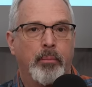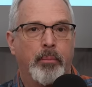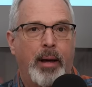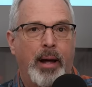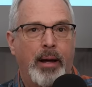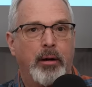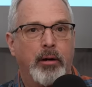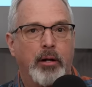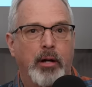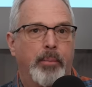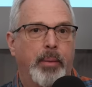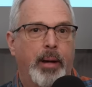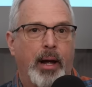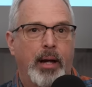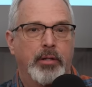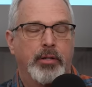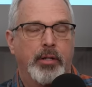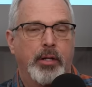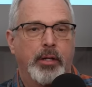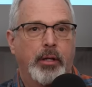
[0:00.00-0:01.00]
pile
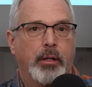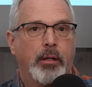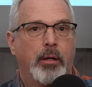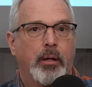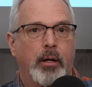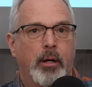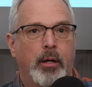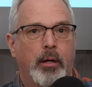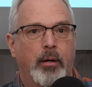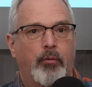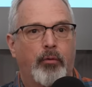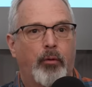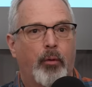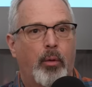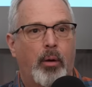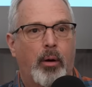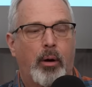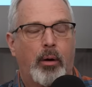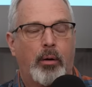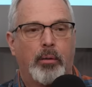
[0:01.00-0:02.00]
capacity
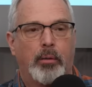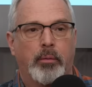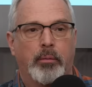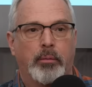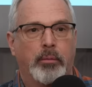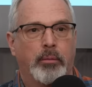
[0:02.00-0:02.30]
for